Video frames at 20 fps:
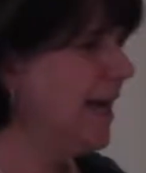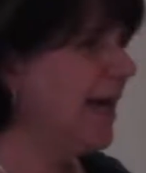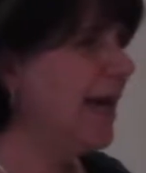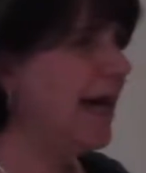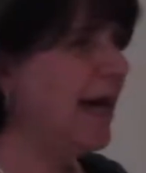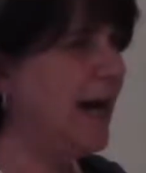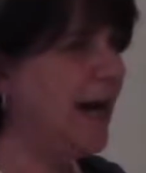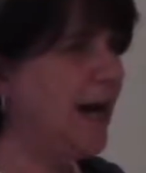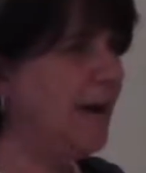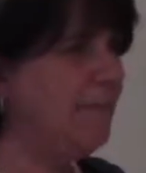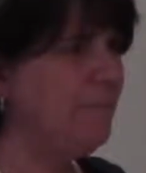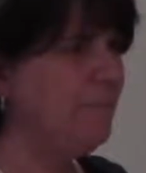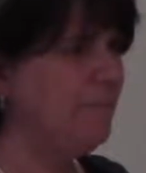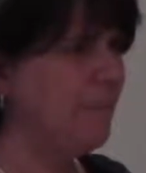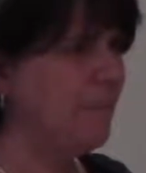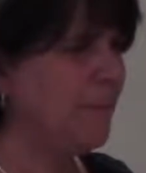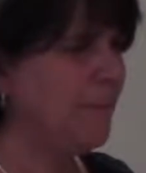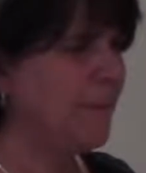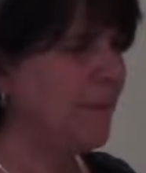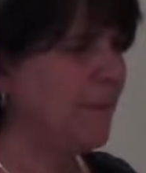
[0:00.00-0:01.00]
and
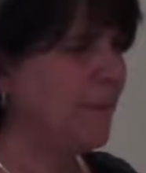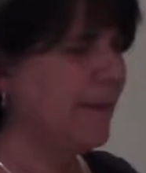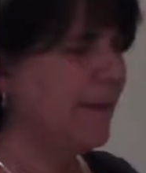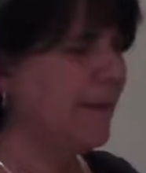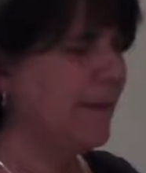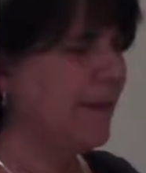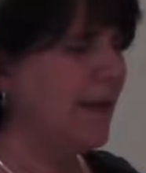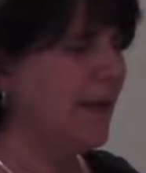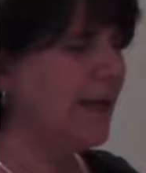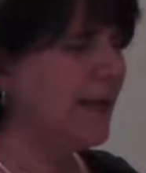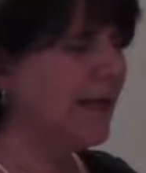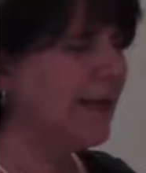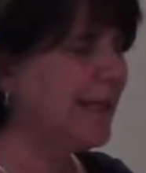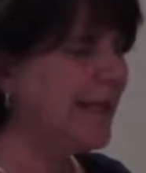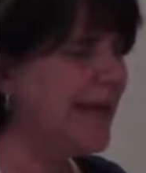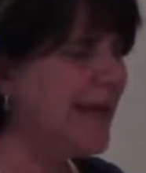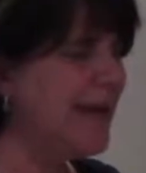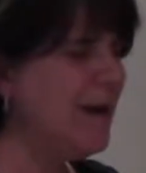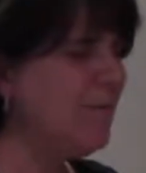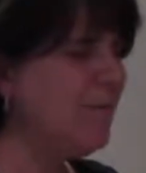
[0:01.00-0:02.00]
I
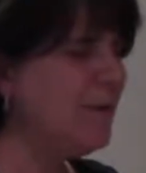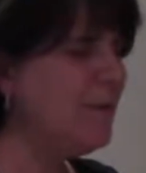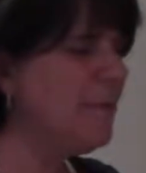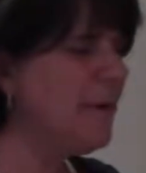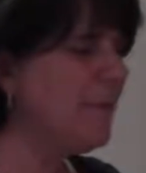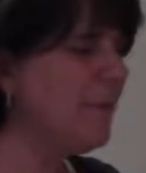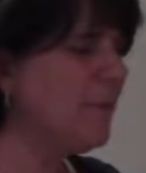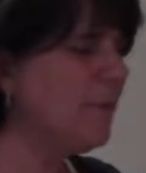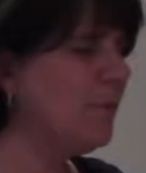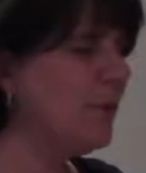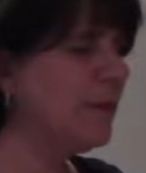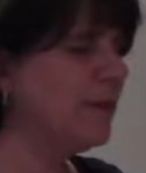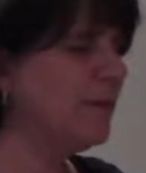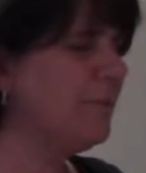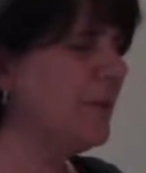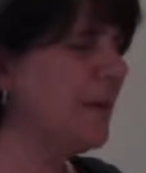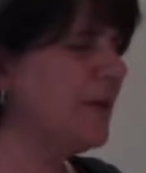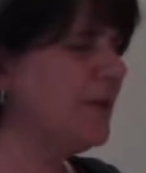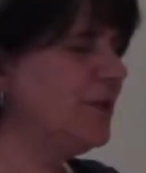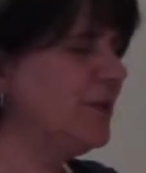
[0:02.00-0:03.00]
can't remember what the
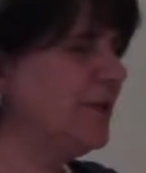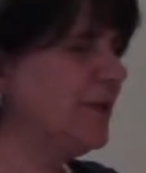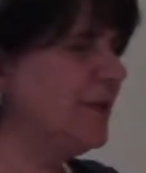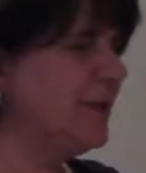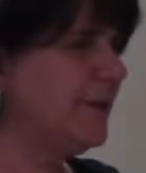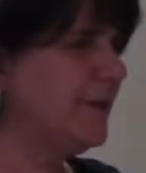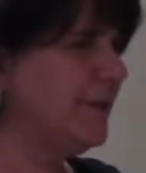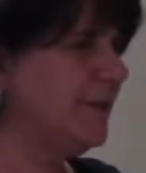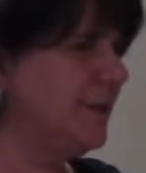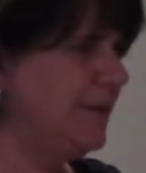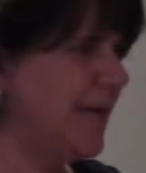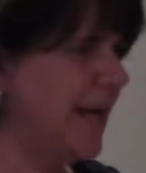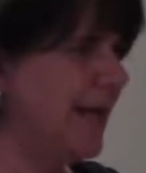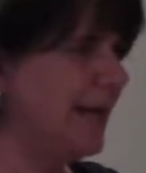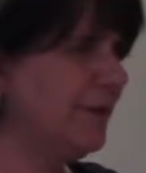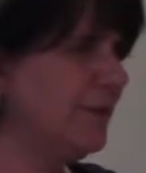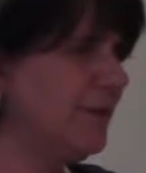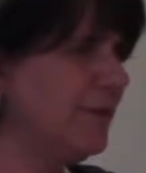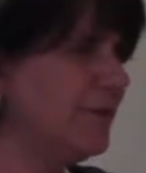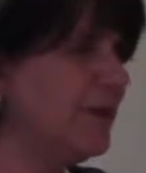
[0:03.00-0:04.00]
patient's
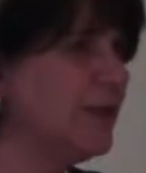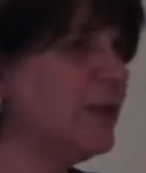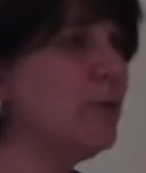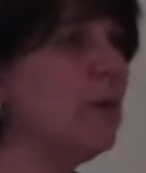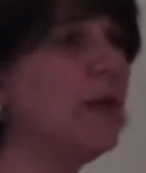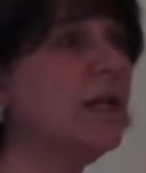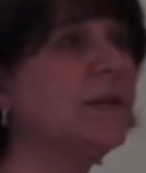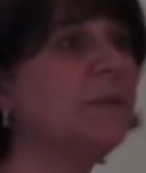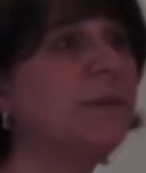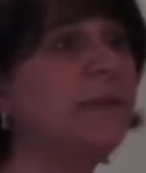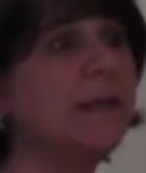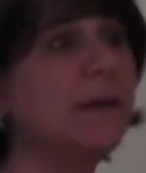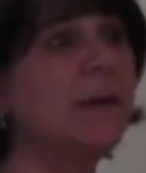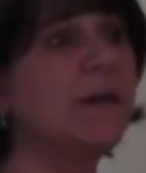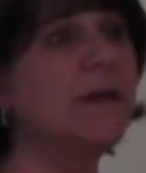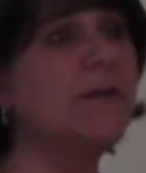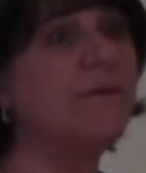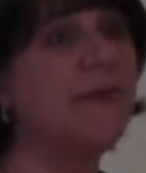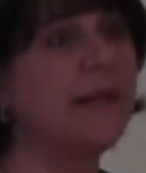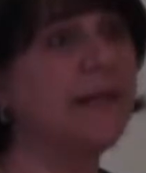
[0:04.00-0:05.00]
diagnosis was, but they were
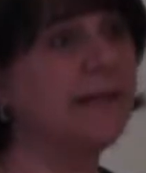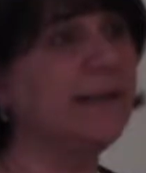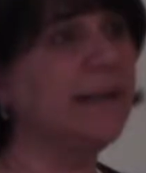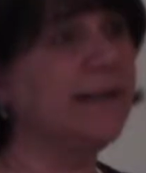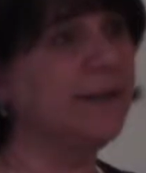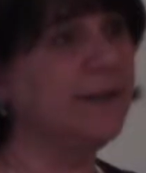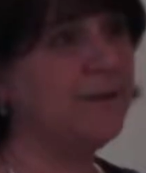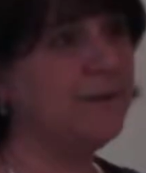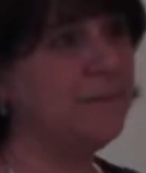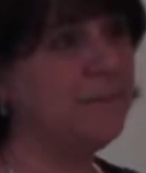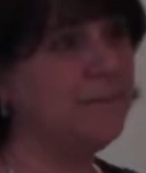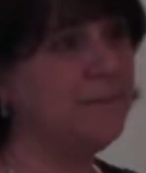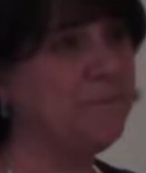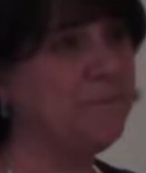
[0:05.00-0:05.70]
on a ventilator.